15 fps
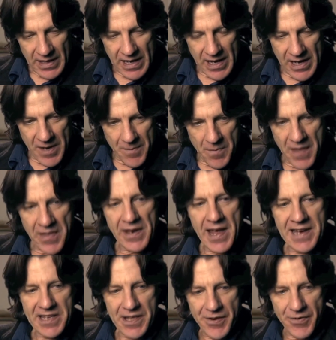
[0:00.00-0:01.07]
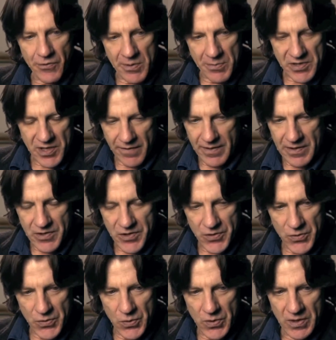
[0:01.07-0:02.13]
And then Eddie threw himself
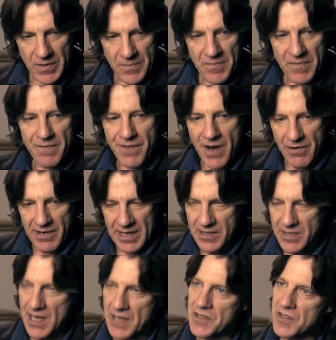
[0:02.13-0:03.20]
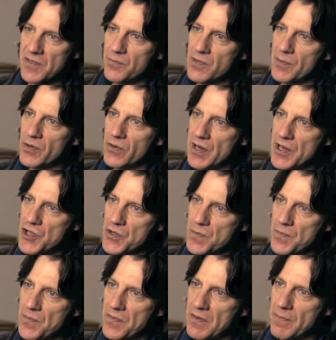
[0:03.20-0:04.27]
into very intensive
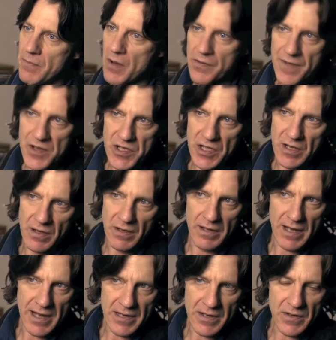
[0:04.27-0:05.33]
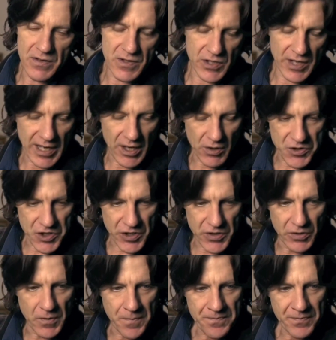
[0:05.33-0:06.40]
preparation, both physical and
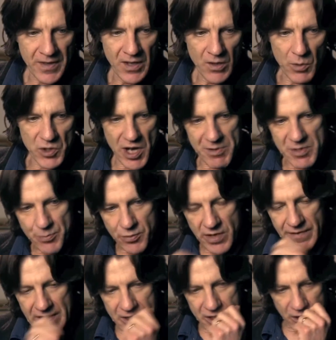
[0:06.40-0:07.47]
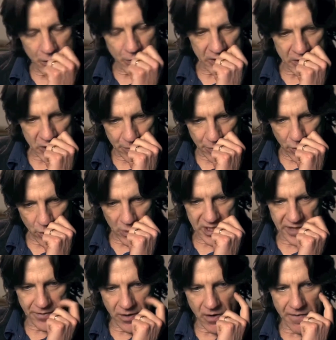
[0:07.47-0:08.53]
psychological, which I was privy to and
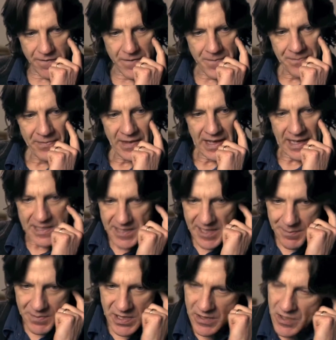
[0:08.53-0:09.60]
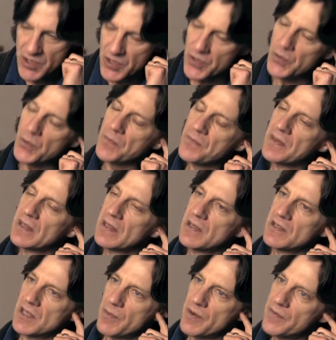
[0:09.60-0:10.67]
supportive of, and dipped into
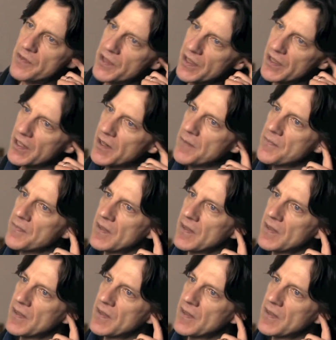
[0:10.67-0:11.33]
some of the